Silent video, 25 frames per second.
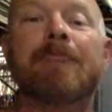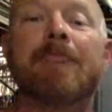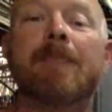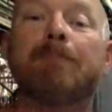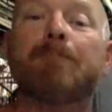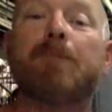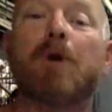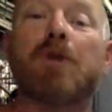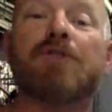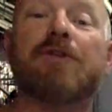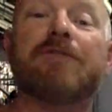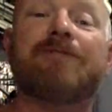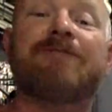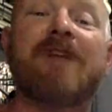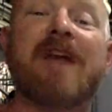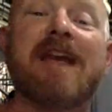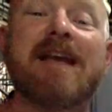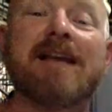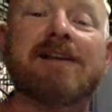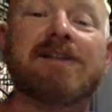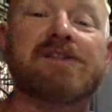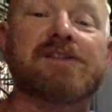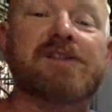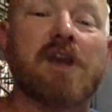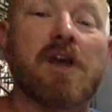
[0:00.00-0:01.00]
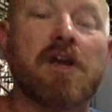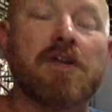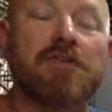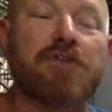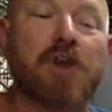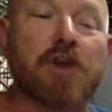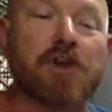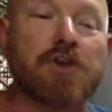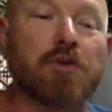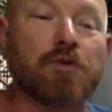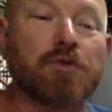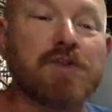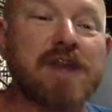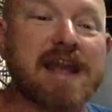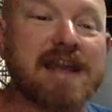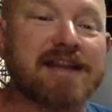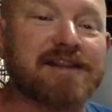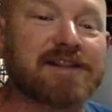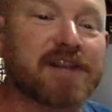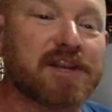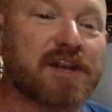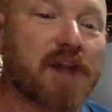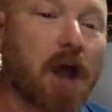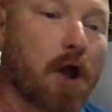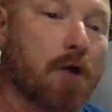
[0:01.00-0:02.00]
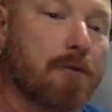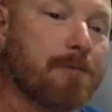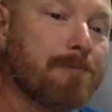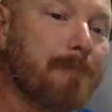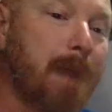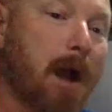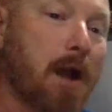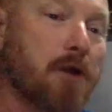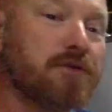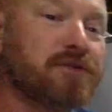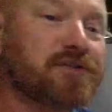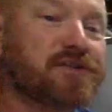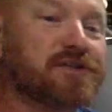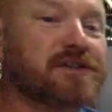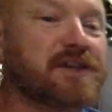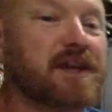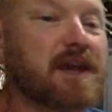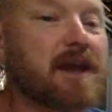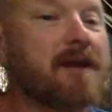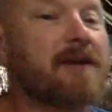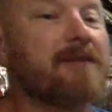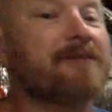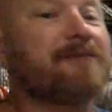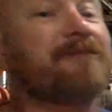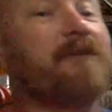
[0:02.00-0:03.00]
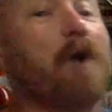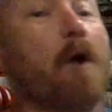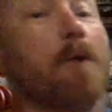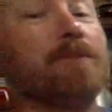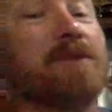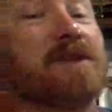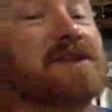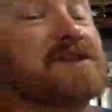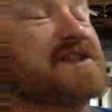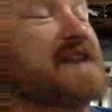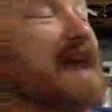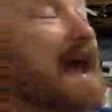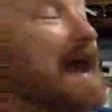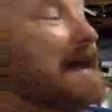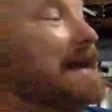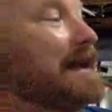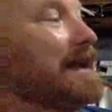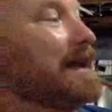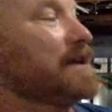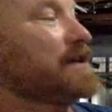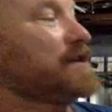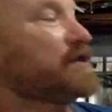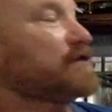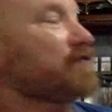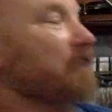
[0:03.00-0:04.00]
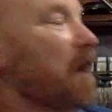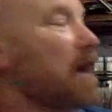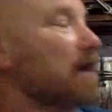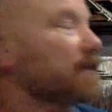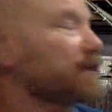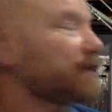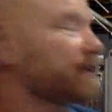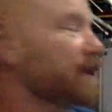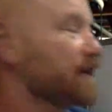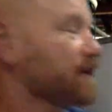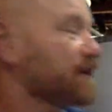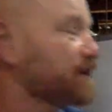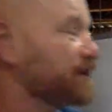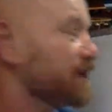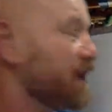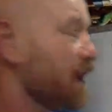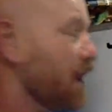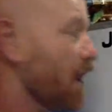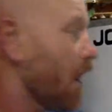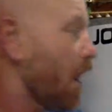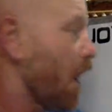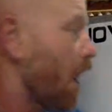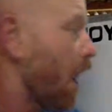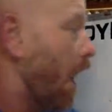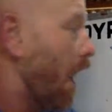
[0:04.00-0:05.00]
But the things that you'll need to know most from the sailing instructions